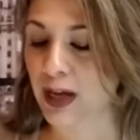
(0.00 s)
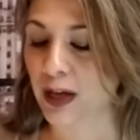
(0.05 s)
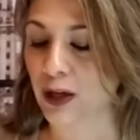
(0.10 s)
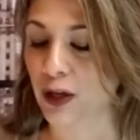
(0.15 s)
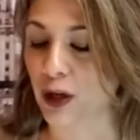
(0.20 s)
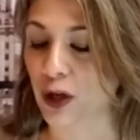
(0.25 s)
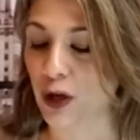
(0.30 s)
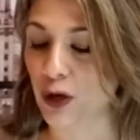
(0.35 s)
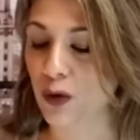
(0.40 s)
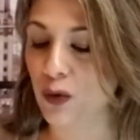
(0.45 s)

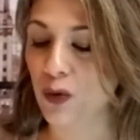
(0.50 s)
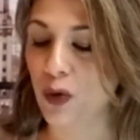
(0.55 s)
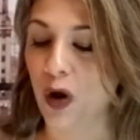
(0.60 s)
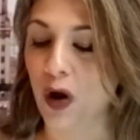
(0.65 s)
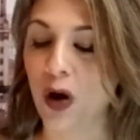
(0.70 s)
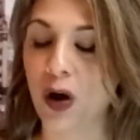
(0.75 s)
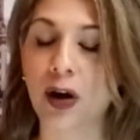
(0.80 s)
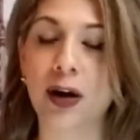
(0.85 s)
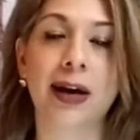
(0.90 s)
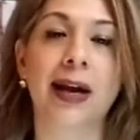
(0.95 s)
You
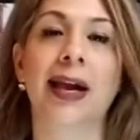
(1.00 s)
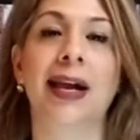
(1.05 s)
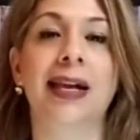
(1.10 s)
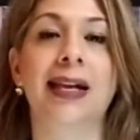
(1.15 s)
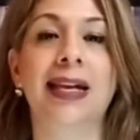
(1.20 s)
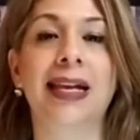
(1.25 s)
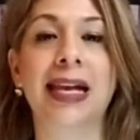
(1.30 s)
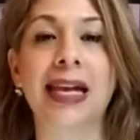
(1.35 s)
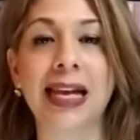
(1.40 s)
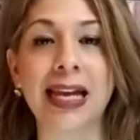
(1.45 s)
are a
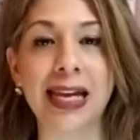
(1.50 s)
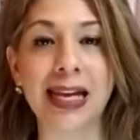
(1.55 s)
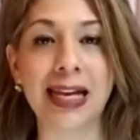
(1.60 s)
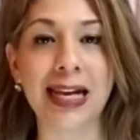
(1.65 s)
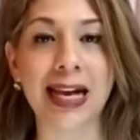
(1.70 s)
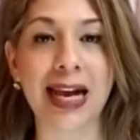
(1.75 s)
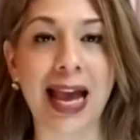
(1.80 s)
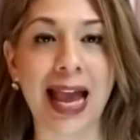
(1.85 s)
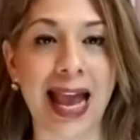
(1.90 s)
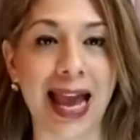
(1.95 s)

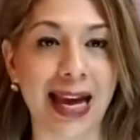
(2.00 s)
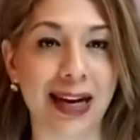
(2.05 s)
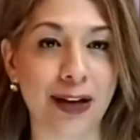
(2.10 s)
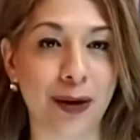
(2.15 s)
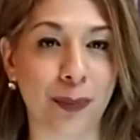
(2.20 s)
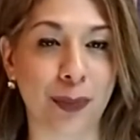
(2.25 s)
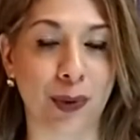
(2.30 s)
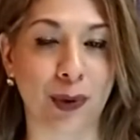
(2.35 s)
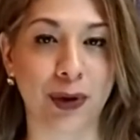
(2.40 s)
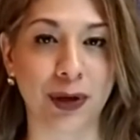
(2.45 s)
king and
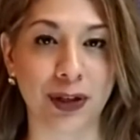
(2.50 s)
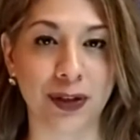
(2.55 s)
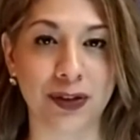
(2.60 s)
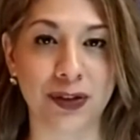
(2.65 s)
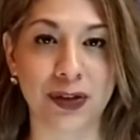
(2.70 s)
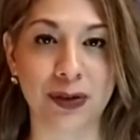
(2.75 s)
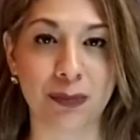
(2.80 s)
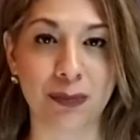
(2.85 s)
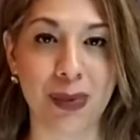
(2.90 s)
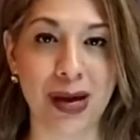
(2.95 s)
a
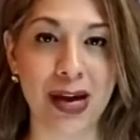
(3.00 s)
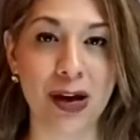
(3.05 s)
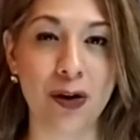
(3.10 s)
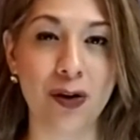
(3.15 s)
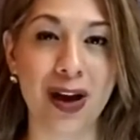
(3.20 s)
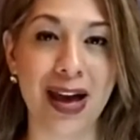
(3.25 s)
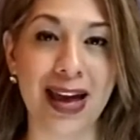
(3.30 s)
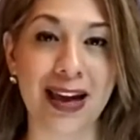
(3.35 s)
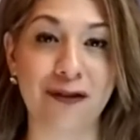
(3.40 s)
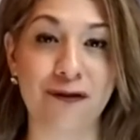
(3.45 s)
priest,
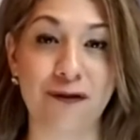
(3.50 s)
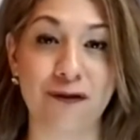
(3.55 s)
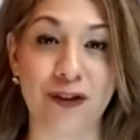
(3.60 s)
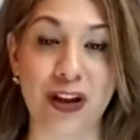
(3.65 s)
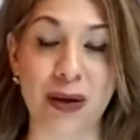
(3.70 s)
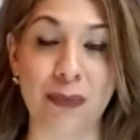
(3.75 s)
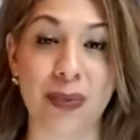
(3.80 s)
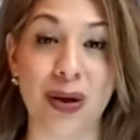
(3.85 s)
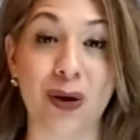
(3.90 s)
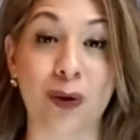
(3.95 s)
male and
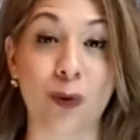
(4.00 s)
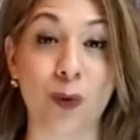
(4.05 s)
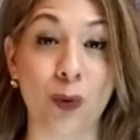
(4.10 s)
female.